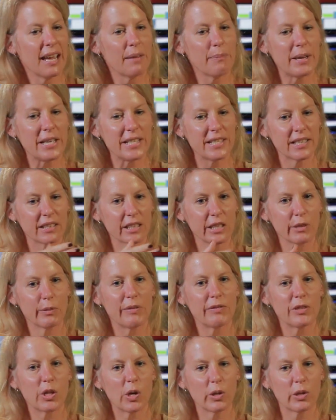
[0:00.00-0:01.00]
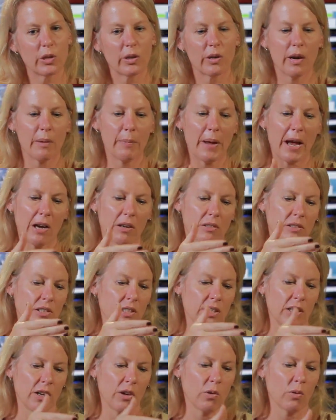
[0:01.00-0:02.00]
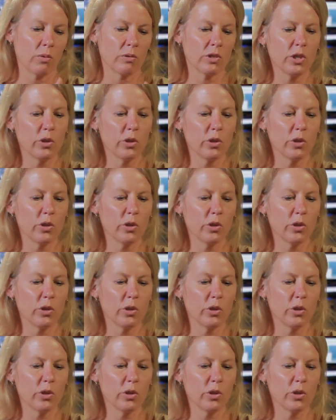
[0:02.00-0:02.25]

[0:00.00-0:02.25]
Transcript: and basically we've told her about, you know,